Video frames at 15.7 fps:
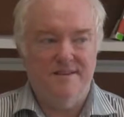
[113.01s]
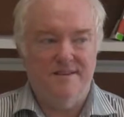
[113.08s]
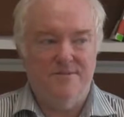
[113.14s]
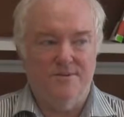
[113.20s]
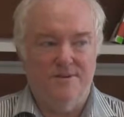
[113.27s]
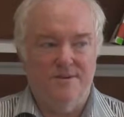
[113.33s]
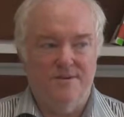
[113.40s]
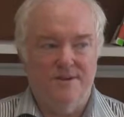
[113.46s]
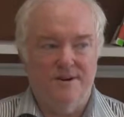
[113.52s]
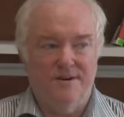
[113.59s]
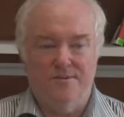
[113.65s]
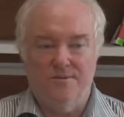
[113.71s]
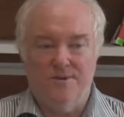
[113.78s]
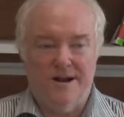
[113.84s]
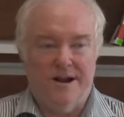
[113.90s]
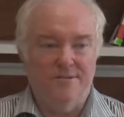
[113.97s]
We're
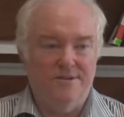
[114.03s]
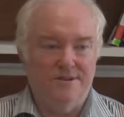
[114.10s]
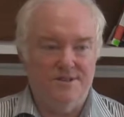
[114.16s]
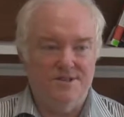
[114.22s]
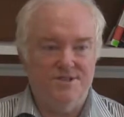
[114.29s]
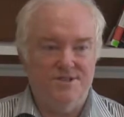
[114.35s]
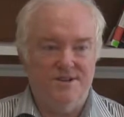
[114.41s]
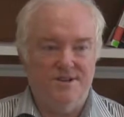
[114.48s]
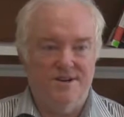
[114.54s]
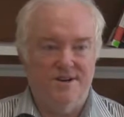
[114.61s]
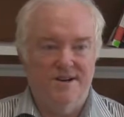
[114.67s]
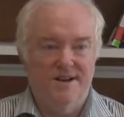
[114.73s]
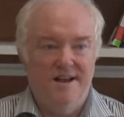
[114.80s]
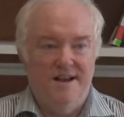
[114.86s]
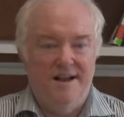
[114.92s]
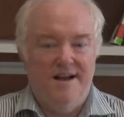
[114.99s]
not really
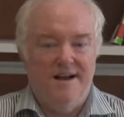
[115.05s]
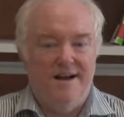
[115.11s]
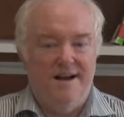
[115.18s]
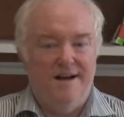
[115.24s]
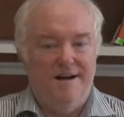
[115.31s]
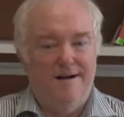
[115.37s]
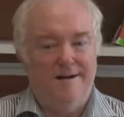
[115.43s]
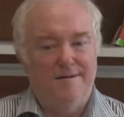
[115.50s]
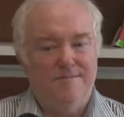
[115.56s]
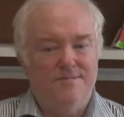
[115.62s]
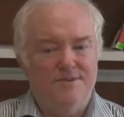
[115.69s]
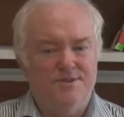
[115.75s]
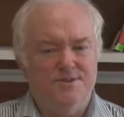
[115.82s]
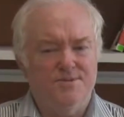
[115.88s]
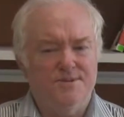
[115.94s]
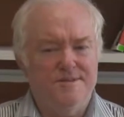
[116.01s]
sure.
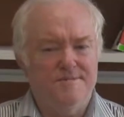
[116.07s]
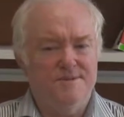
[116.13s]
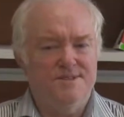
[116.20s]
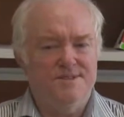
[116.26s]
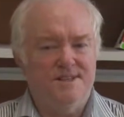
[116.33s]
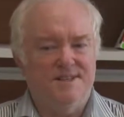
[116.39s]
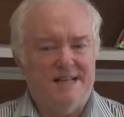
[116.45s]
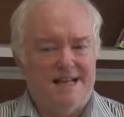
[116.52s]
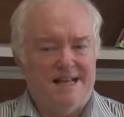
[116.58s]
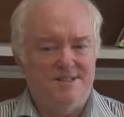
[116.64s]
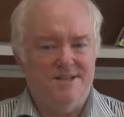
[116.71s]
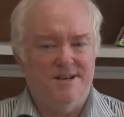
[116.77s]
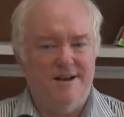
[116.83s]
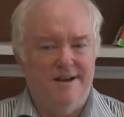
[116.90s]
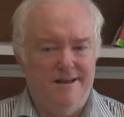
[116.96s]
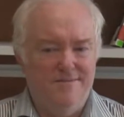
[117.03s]
The treatments at that
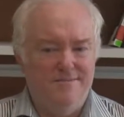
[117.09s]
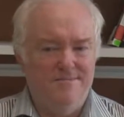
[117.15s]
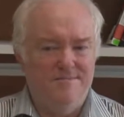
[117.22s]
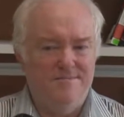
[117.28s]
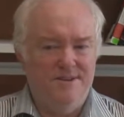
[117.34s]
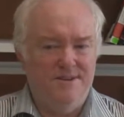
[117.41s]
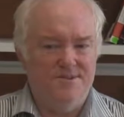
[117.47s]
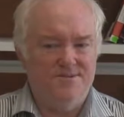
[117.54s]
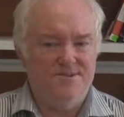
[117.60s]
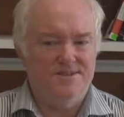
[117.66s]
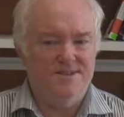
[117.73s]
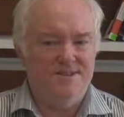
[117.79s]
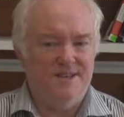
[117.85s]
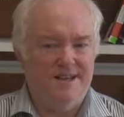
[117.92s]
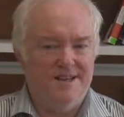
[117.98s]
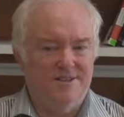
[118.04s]
time, this
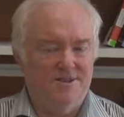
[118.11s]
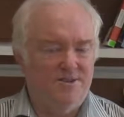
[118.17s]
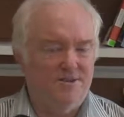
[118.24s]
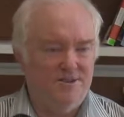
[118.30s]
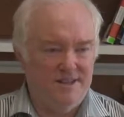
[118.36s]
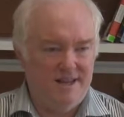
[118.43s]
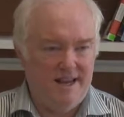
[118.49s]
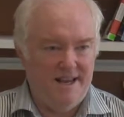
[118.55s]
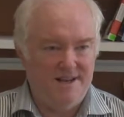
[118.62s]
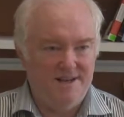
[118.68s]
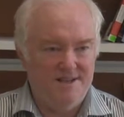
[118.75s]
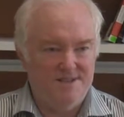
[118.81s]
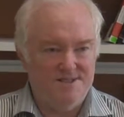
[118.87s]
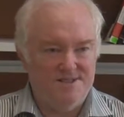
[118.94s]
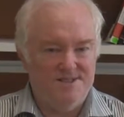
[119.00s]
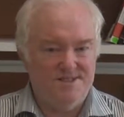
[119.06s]
was in like the early
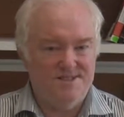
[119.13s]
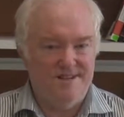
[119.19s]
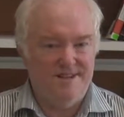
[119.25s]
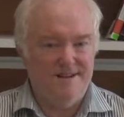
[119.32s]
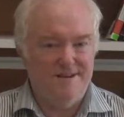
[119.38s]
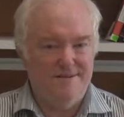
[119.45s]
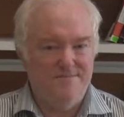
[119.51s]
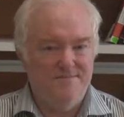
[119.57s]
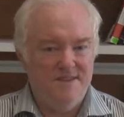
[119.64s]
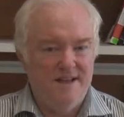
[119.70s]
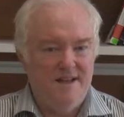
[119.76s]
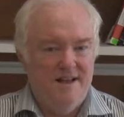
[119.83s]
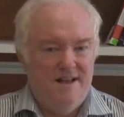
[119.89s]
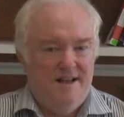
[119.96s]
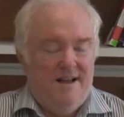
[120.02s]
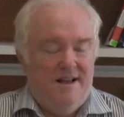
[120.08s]
80s.
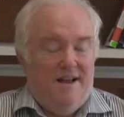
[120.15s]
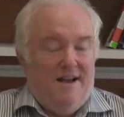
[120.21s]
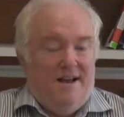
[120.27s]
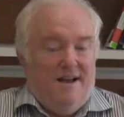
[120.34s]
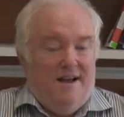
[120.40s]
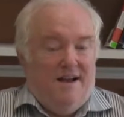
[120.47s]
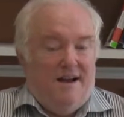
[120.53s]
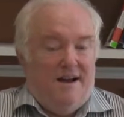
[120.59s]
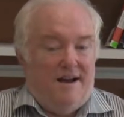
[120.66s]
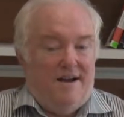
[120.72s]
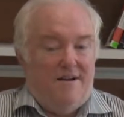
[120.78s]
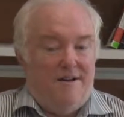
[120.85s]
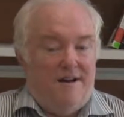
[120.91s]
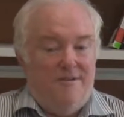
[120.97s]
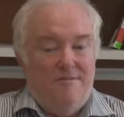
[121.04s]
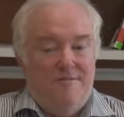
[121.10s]

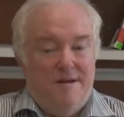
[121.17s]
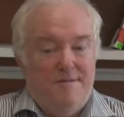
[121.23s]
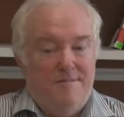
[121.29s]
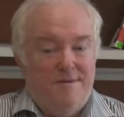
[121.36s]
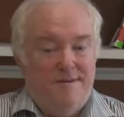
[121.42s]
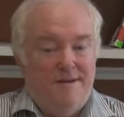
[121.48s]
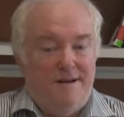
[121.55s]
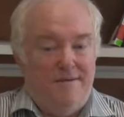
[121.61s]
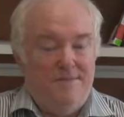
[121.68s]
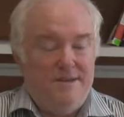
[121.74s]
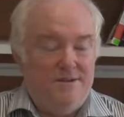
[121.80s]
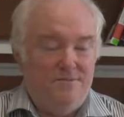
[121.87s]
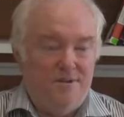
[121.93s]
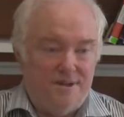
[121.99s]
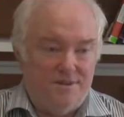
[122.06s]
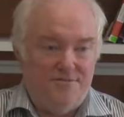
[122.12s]
I remember
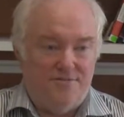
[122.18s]
being really